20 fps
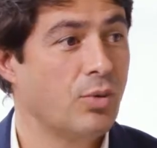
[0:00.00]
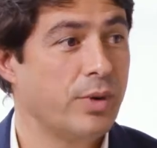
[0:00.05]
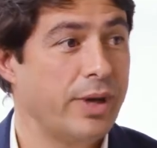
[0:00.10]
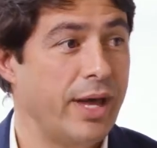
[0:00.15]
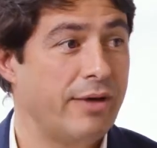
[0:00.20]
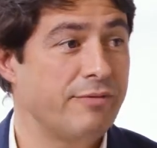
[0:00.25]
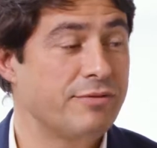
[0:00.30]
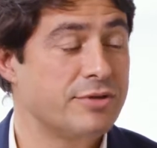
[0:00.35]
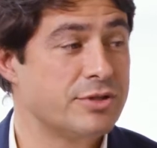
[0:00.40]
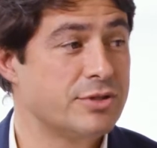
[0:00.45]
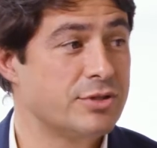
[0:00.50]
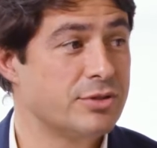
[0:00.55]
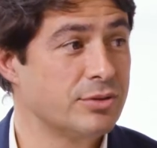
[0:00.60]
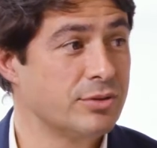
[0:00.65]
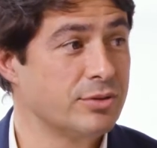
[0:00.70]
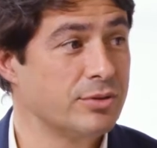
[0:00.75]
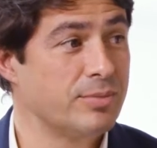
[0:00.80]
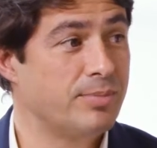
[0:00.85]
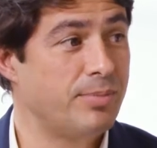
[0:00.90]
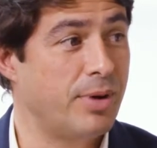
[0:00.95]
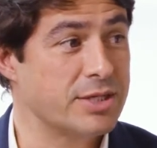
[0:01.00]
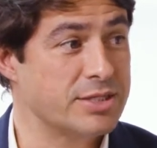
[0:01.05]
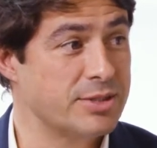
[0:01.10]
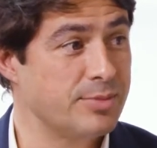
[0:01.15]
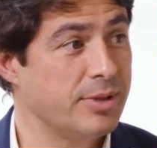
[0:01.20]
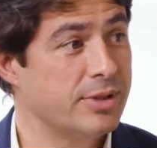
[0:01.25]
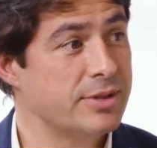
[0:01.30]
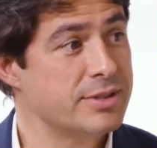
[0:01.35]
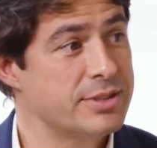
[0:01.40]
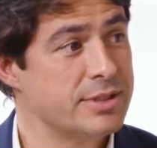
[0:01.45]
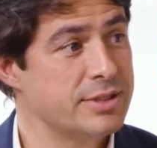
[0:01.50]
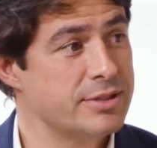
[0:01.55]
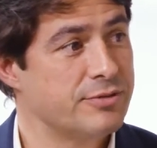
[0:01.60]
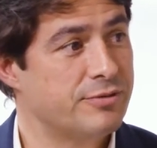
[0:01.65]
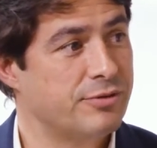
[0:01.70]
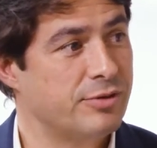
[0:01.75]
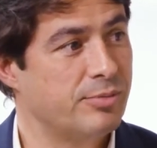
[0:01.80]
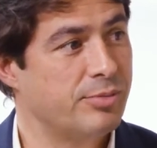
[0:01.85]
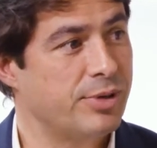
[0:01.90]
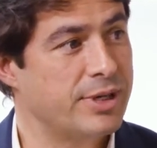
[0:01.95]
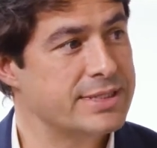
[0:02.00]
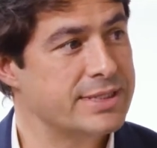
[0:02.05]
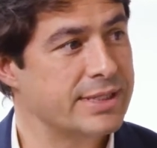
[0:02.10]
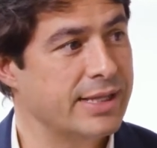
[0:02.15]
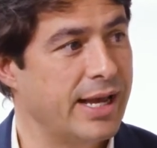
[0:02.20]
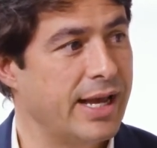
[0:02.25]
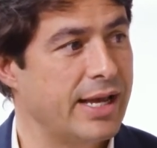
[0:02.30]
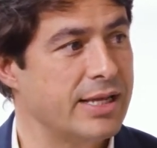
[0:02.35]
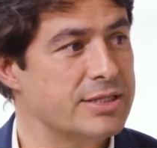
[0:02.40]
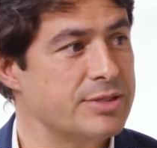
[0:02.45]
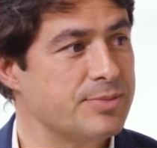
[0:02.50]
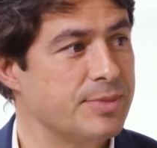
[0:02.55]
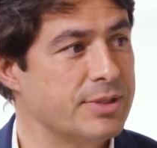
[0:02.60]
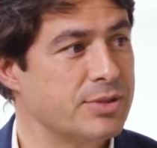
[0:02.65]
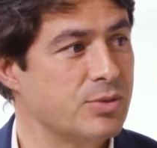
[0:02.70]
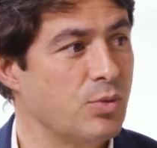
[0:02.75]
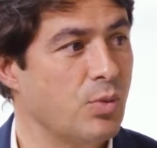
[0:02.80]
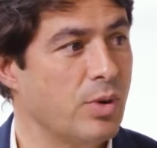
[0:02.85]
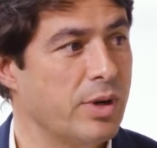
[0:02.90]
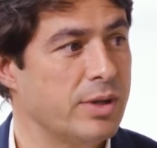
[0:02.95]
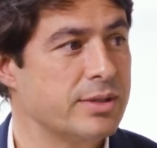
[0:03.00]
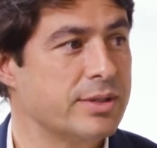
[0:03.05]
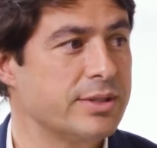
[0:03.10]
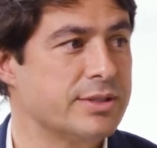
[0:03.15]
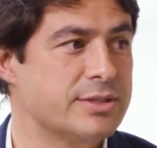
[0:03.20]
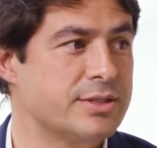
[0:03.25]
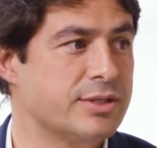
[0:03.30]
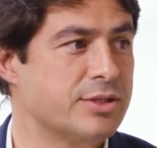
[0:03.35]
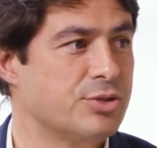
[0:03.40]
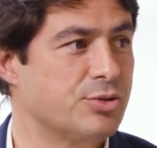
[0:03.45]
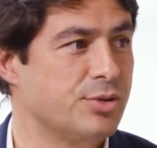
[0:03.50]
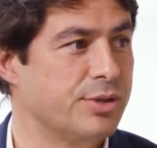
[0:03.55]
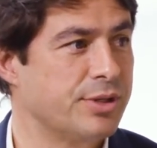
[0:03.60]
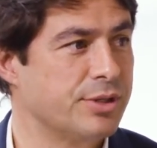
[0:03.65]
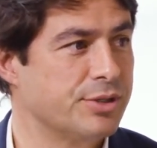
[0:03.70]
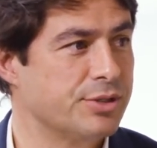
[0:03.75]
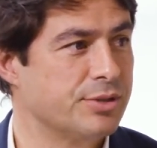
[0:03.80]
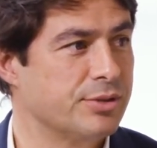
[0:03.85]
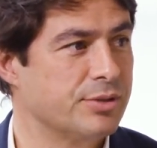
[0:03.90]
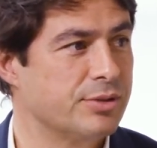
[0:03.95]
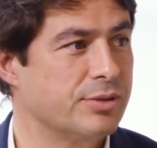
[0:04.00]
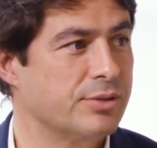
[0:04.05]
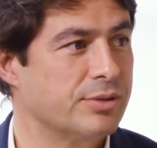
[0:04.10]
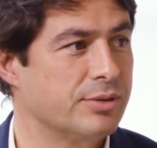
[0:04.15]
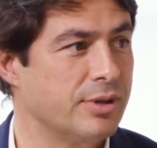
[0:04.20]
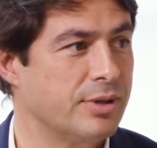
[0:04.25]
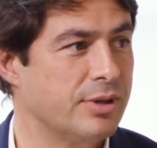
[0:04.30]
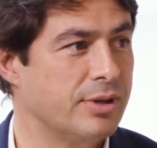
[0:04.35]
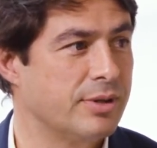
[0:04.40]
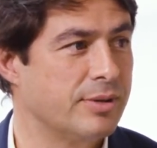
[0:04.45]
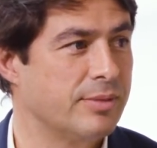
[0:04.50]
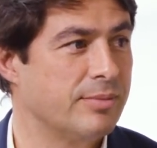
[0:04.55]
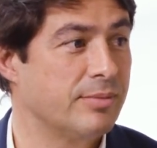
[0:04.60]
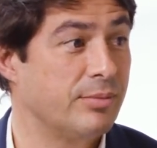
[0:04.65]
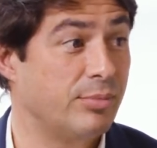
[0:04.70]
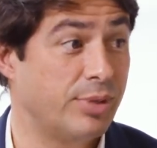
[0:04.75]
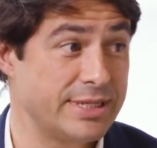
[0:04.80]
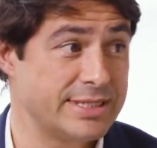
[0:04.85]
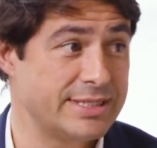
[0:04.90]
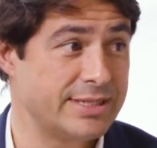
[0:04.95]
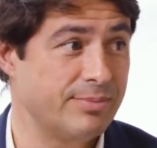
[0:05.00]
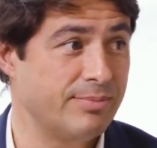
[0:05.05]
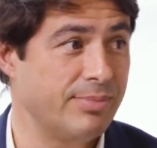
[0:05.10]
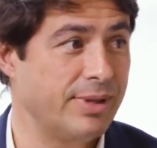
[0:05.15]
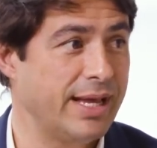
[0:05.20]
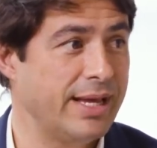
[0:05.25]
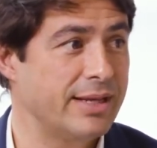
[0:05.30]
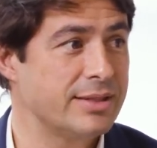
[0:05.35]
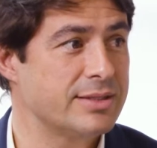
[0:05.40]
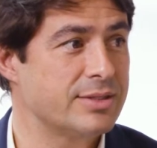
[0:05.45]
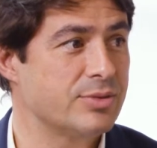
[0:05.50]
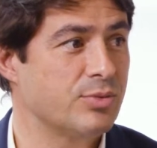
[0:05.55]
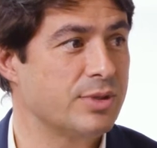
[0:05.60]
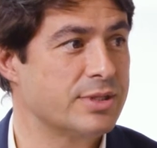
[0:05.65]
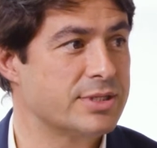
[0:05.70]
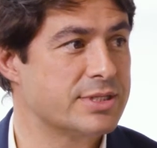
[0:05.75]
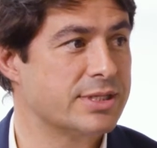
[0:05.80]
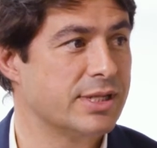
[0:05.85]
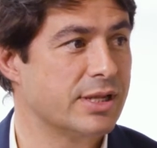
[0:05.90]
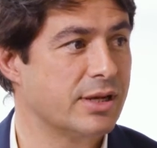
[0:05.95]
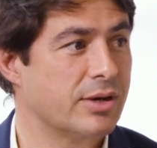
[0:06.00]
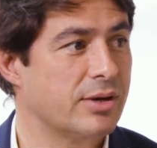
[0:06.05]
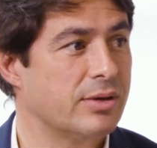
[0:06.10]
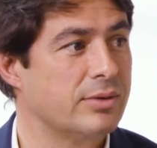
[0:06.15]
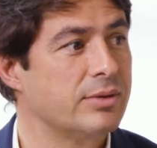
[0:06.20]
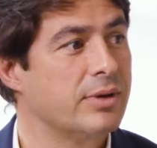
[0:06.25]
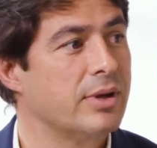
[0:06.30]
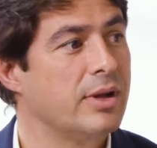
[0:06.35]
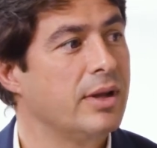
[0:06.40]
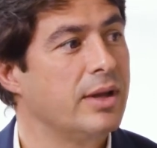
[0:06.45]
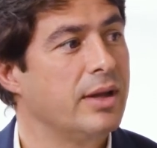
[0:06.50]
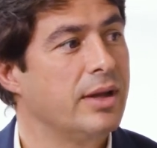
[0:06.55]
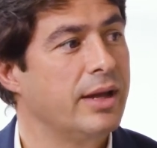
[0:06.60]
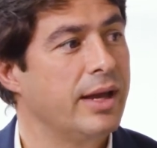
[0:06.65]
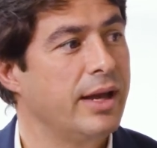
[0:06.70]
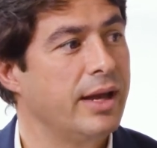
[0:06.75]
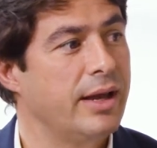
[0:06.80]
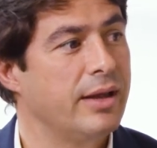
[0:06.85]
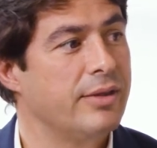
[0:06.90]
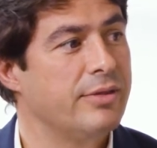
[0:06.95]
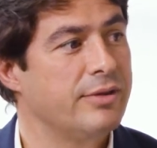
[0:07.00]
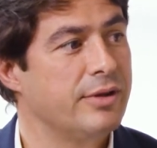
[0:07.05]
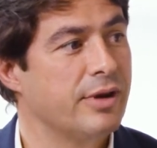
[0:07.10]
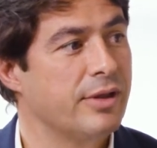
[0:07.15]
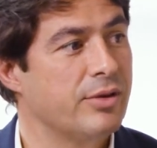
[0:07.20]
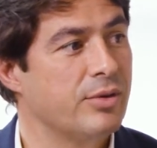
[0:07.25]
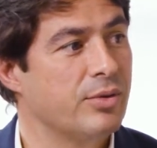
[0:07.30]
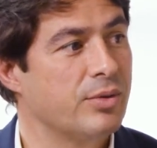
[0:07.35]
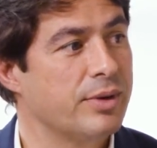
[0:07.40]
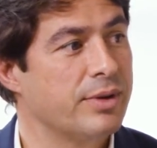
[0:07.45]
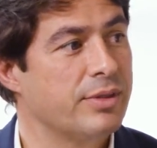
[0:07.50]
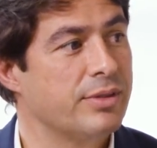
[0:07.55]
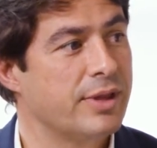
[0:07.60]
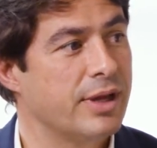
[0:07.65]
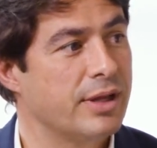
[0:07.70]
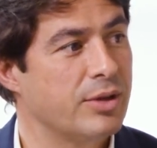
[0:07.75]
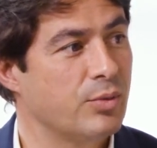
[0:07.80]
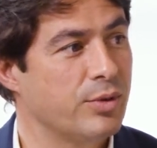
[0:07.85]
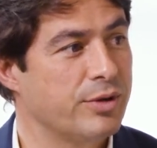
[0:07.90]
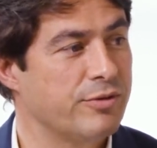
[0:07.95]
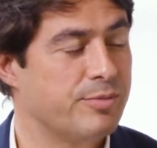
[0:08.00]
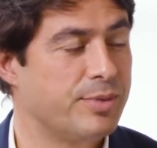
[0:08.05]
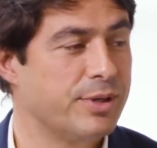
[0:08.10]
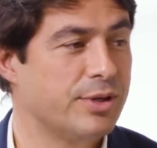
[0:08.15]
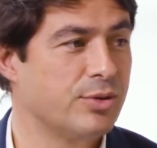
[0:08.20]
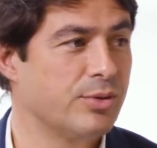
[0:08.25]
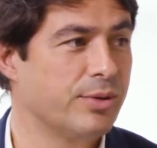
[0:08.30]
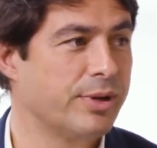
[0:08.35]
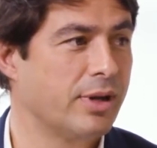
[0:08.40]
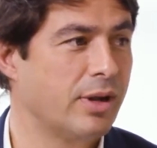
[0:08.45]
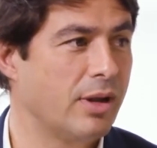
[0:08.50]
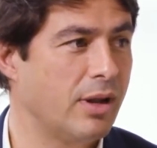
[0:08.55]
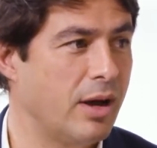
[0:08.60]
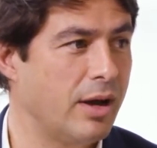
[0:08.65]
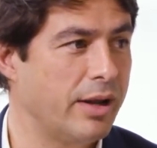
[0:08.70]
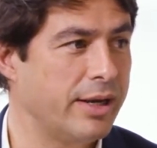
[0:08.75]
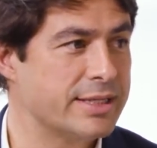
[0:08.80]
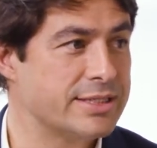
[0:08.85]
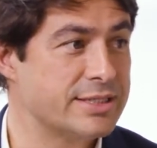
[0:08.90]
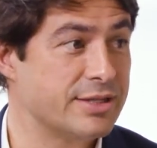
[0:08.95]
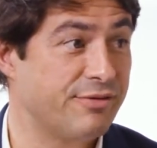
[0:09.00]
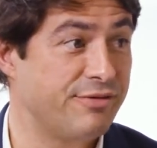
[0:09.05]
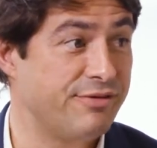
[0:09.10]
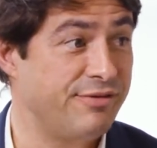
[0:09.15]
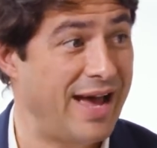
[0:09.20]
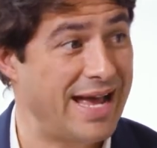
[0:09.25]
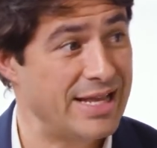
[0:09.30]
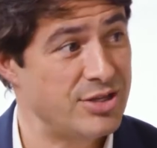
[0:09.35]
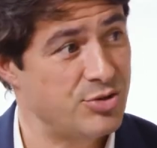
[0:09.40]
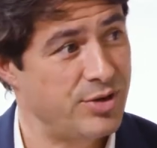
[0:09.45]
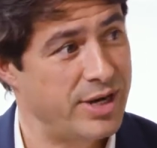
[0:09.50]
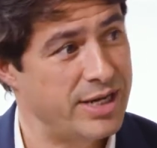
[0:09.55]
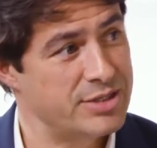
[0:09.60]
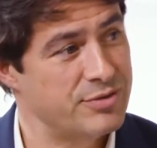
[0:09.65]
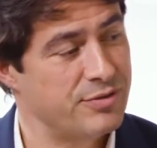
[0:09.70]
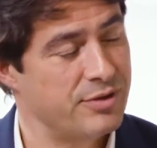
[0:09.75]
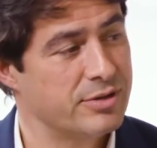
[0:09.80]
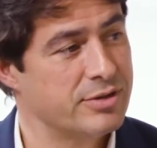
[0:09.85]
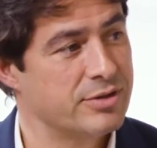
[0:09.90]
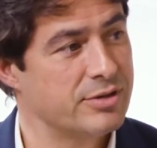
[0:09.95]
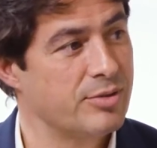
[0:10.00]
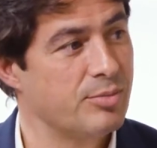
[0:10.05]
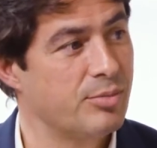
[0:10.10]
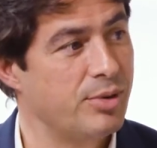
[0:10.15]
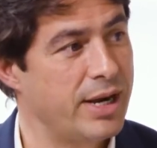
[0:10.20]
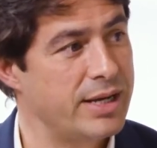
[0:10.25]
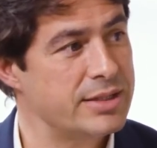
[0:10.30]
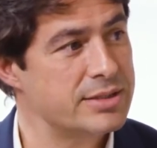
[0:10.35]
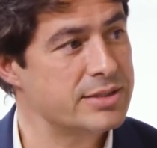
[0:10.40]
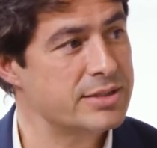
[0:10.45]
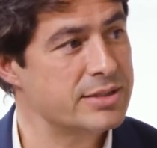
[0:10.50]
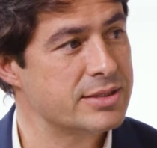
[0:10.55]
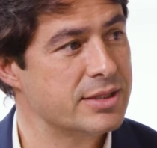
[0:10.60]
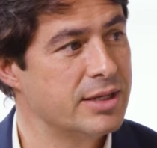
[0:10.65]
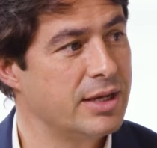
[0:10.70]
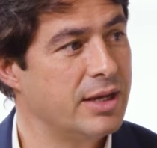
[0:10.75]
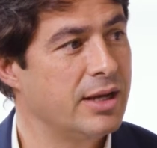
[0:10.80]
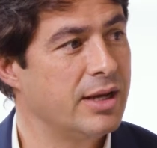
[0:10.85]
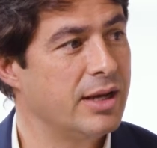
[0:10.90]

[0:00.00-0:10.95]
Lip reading: we have two possibilities for breast enhancement. One is the traditional breast implant with silicone, and the other one that we've been doing a lot is the fat transfer to the breasts.